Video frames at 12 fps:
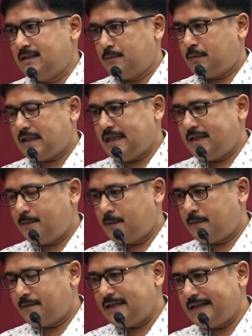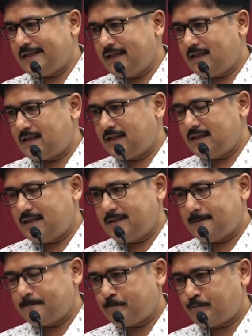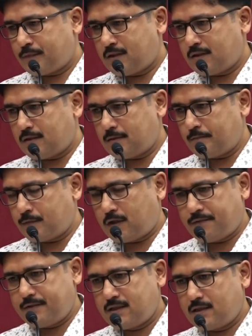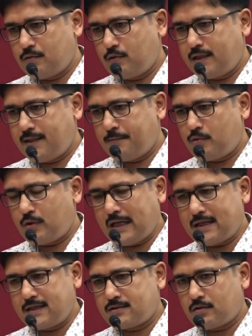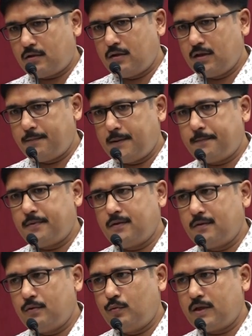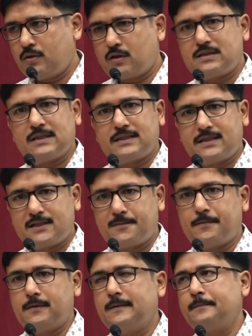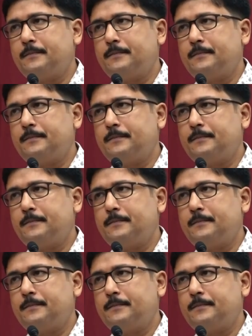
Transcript: but I remember very clearly the officer who came to address all the people who were not successful,